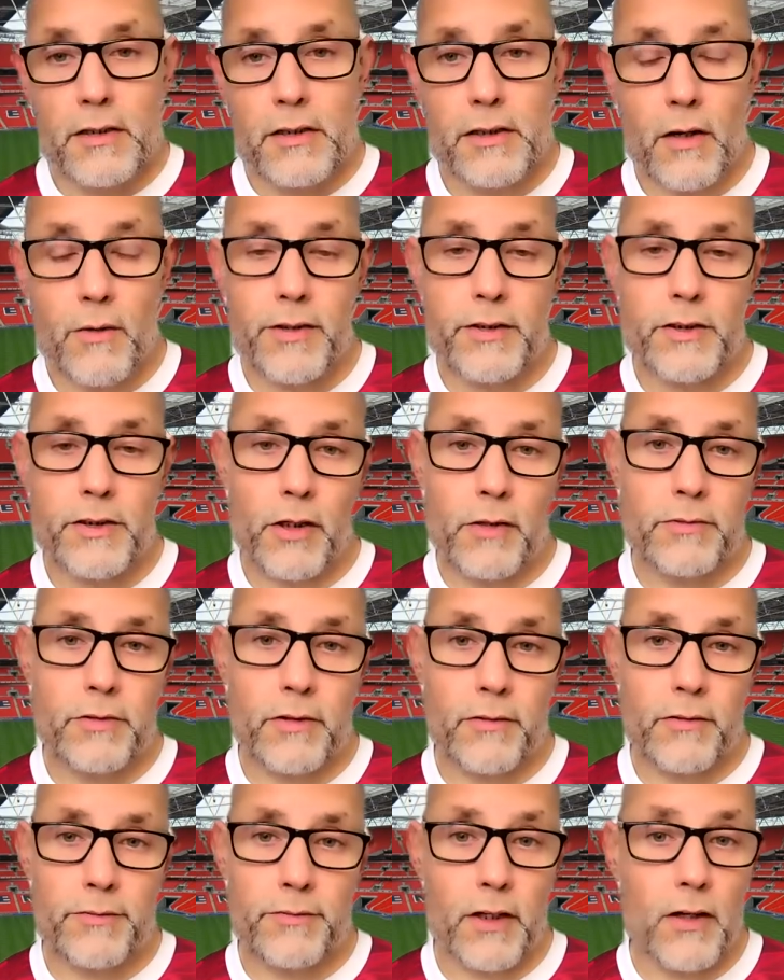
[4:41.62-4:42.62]
So in terms
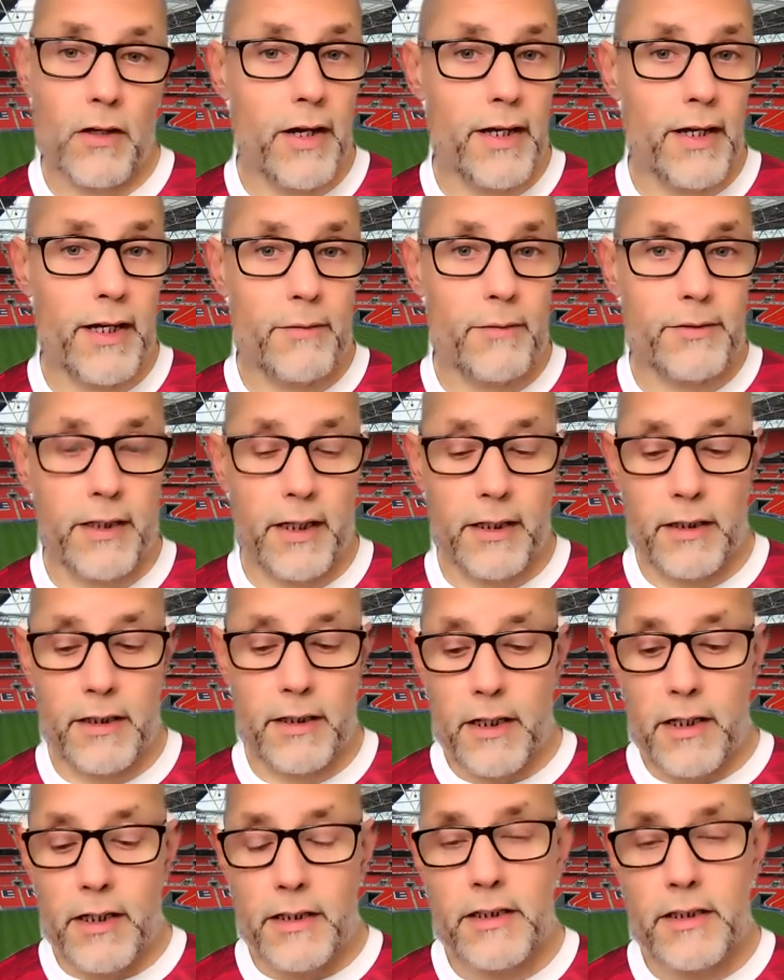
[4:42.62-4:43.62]
of the lineups then,
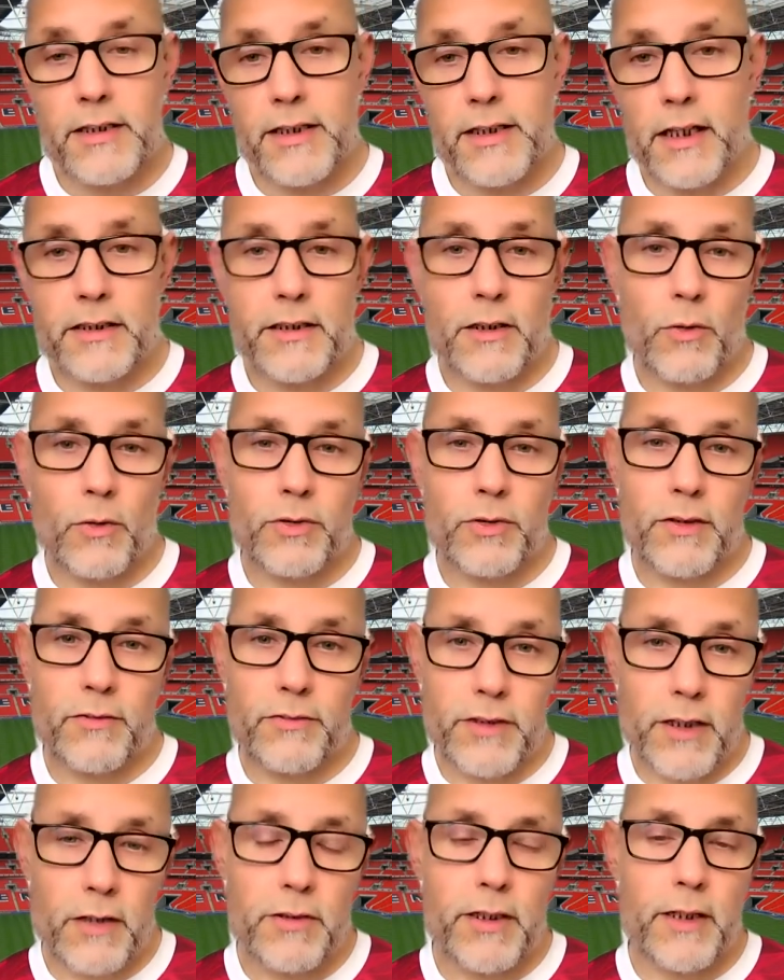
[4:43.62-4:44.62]
this is how Chelsea have
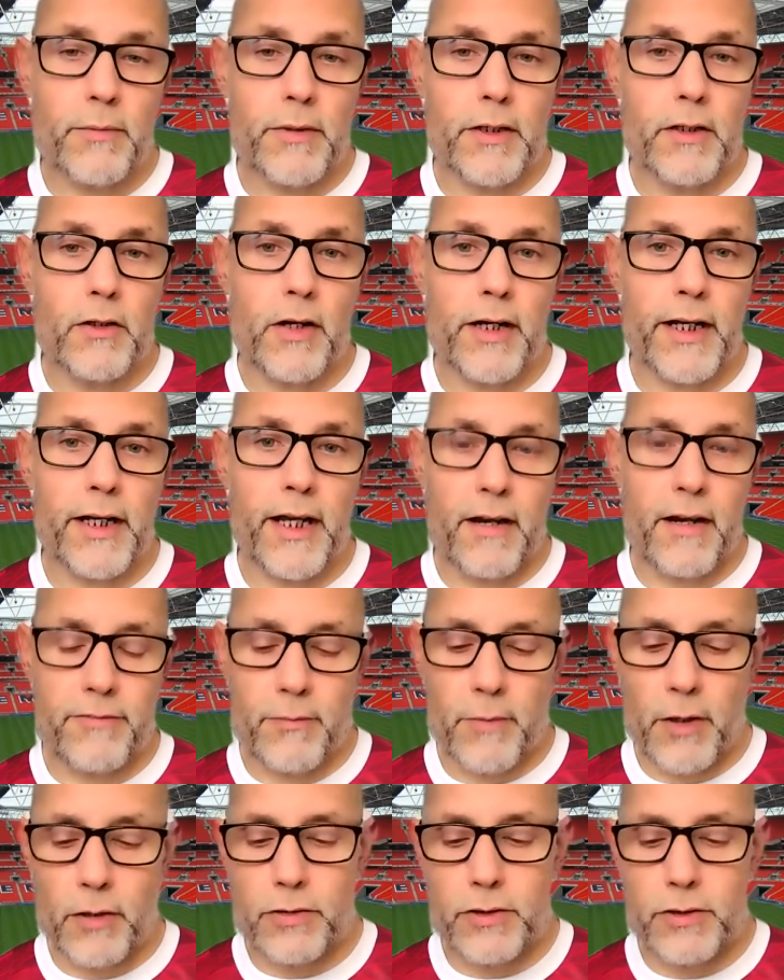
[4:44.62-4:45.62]
generally been lining up for
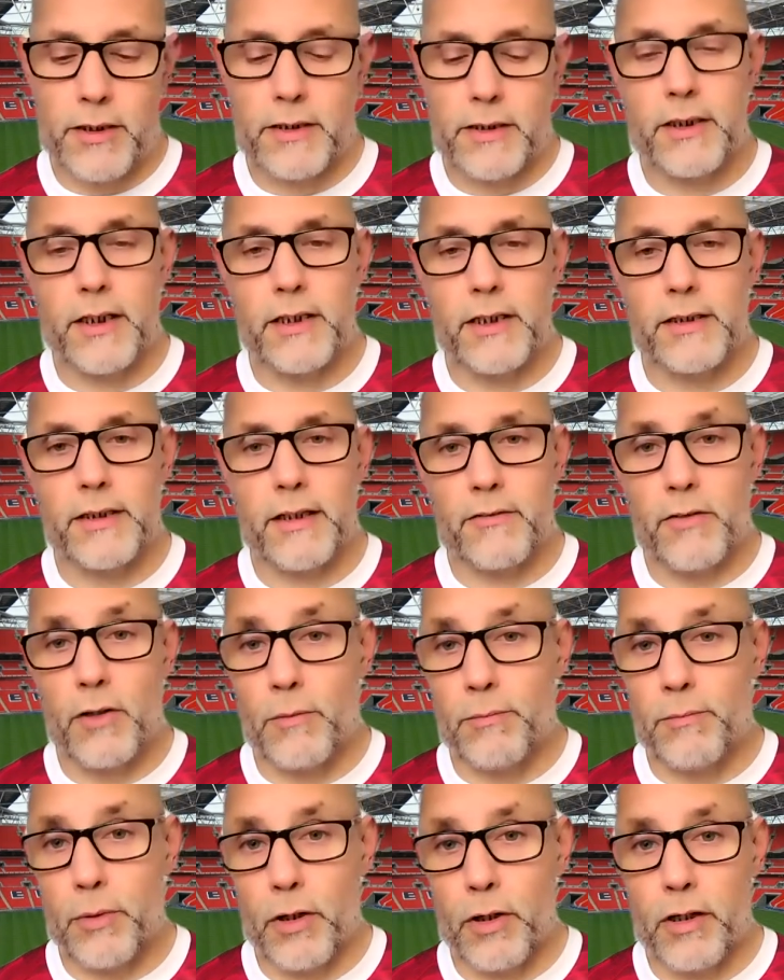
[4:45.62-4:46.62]
most of this season. They've
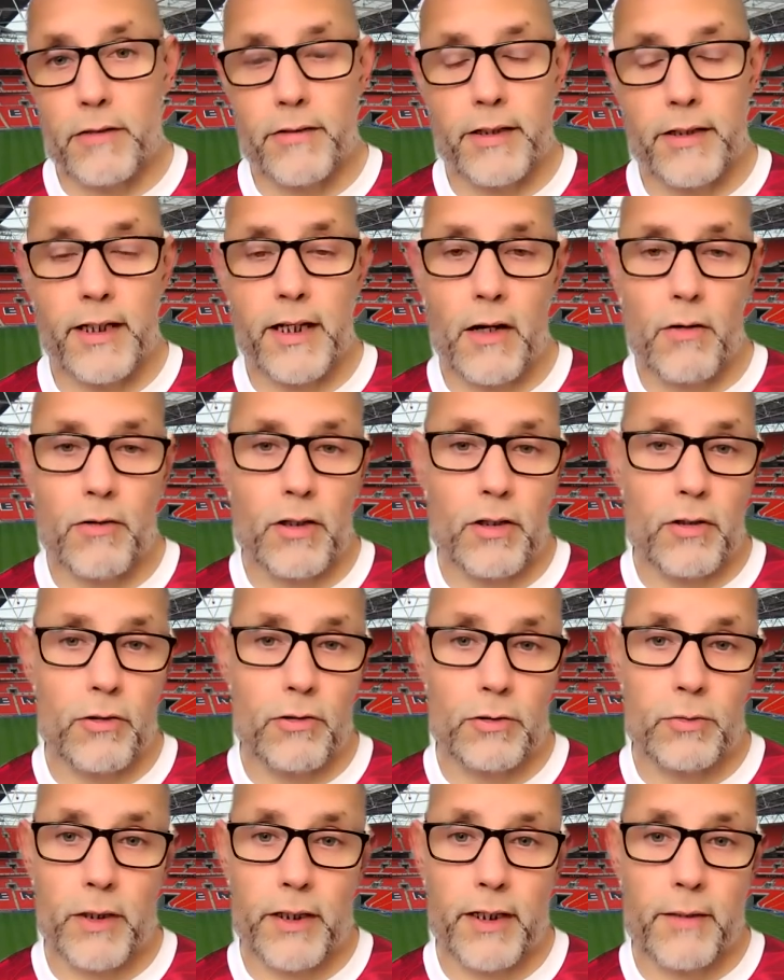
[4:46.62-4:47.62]
got Berger in goal, of
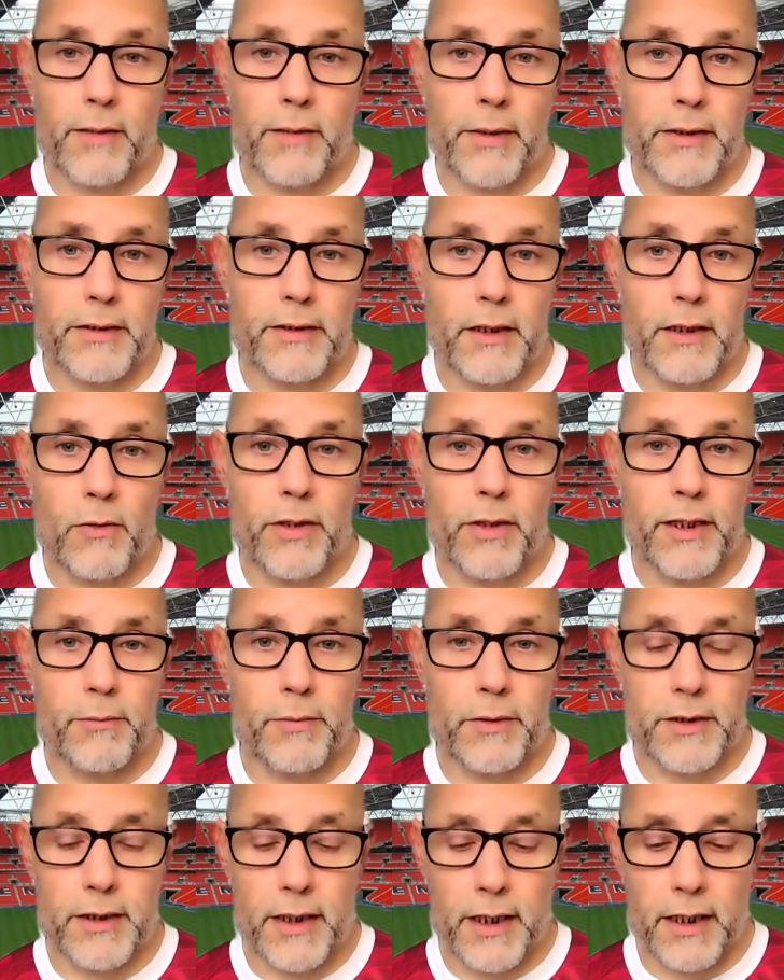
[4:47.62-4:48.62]
course, one of the best
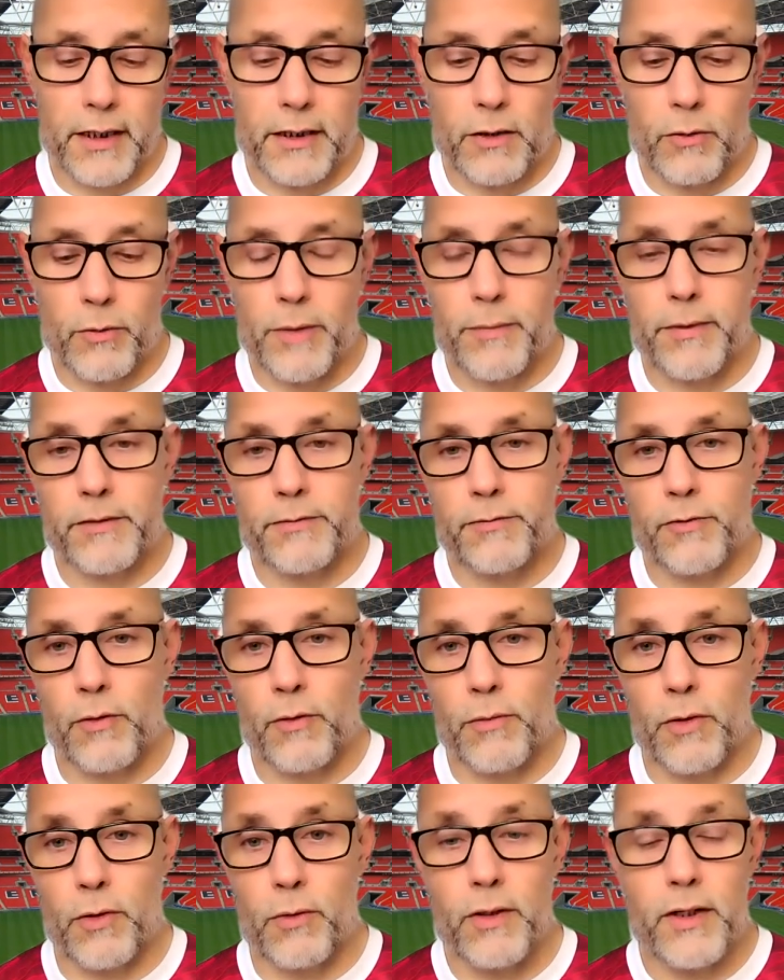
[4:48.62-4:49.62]
goalkeepers in women's
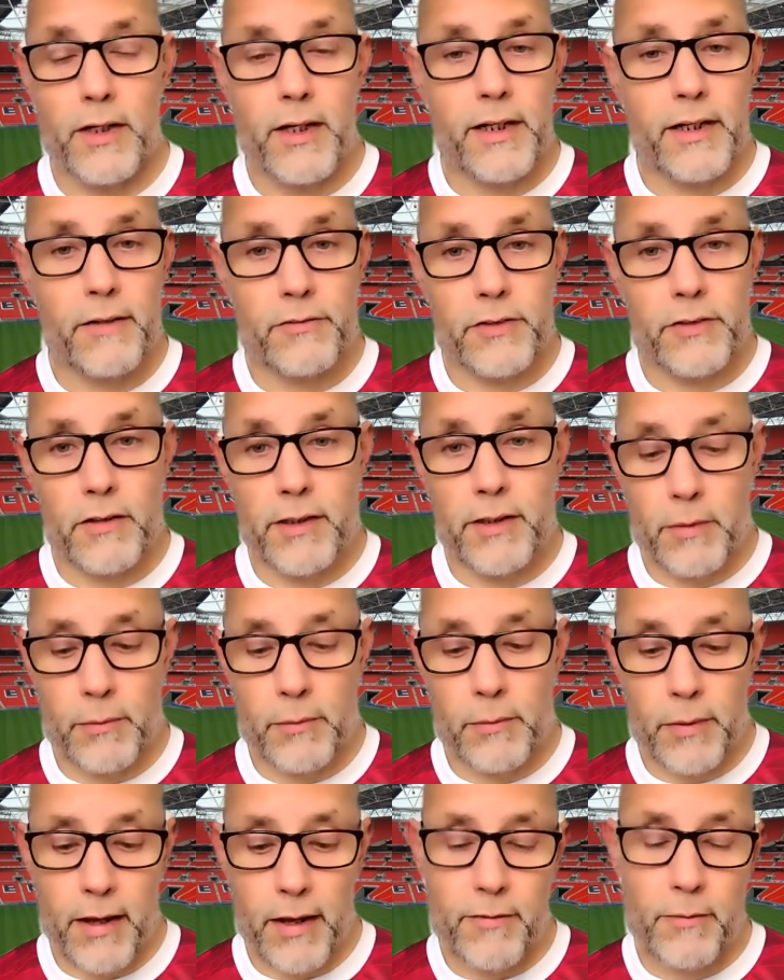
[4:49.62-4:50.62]
football. They've generally been
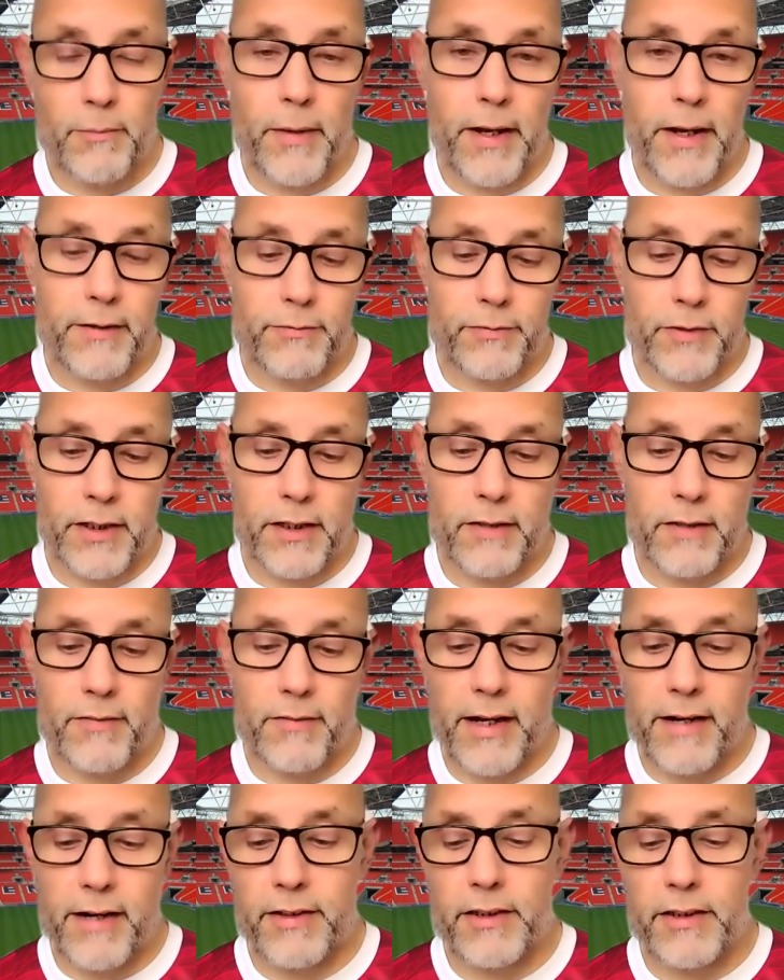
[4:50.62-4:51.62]
playing with a back three of
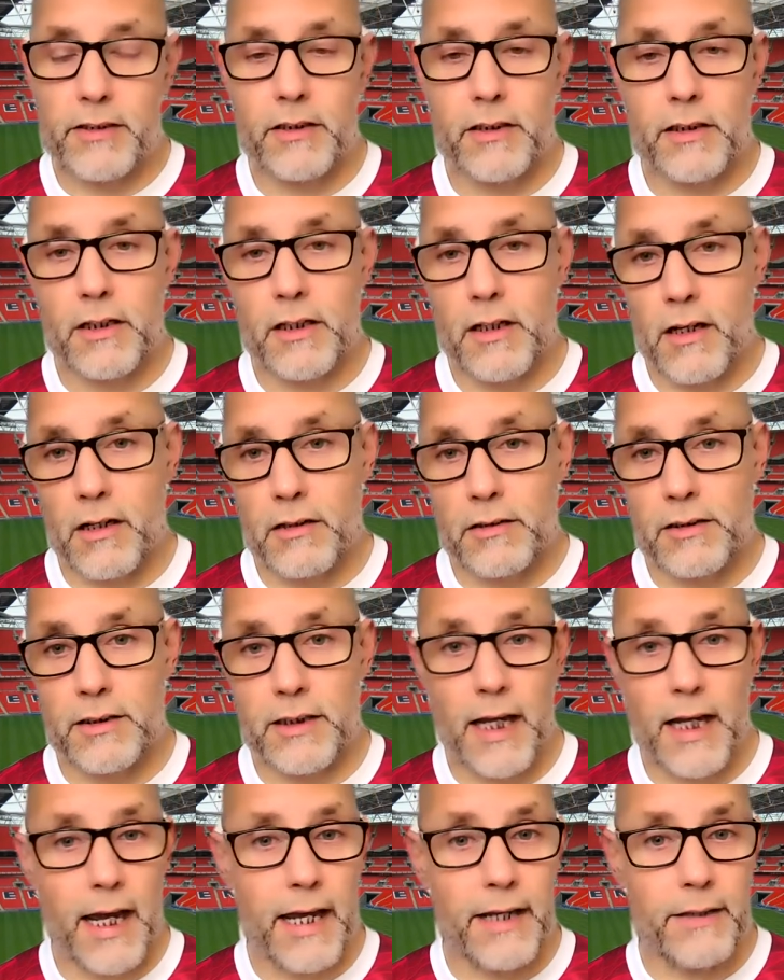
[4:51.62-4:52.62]
Eriksen,
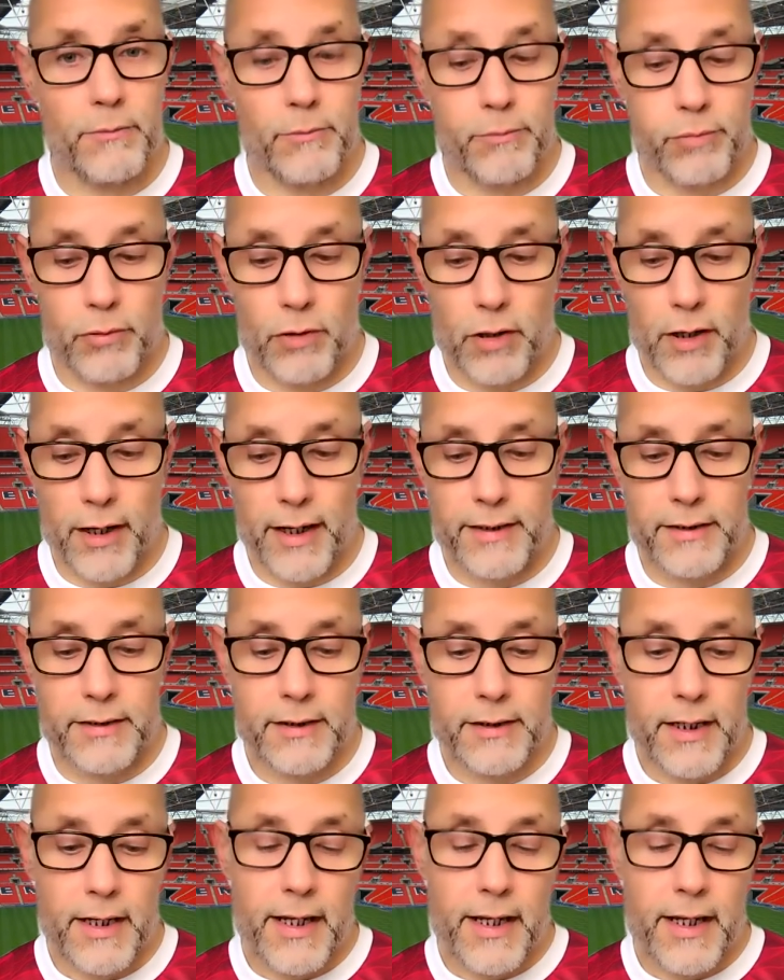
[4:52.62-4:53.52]
Carter and Bright.